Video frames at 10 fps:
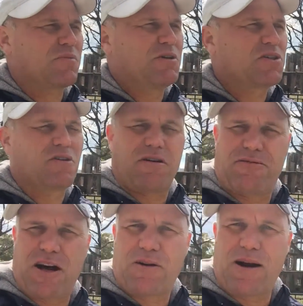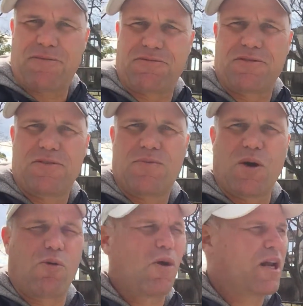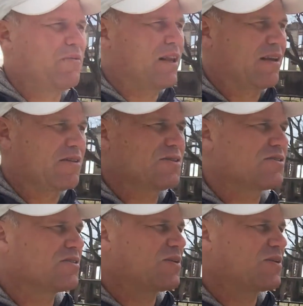submission of a photograph or working with others